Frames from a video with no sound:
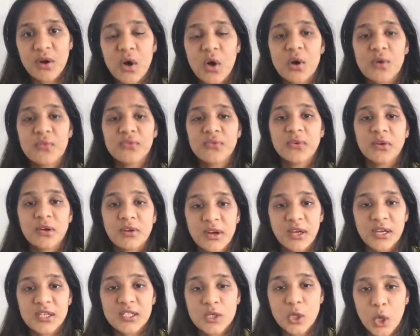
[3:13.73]
of
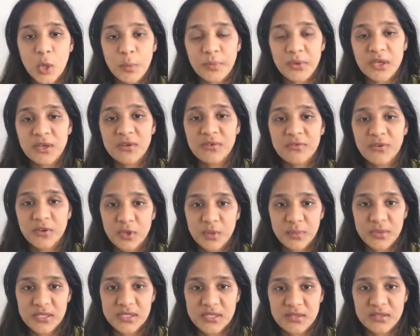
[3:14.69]
great copy for your
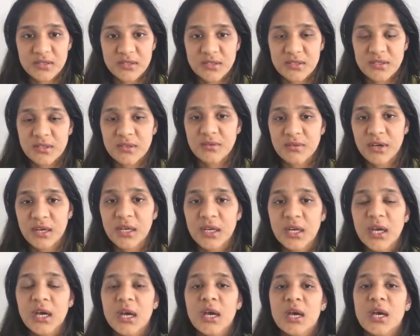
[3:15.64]
business, right?
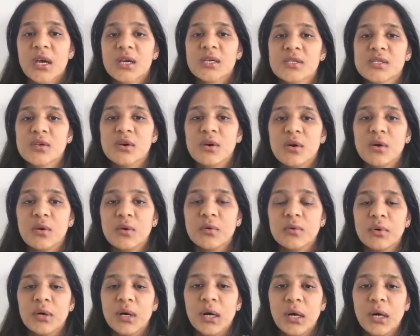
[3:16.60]
So,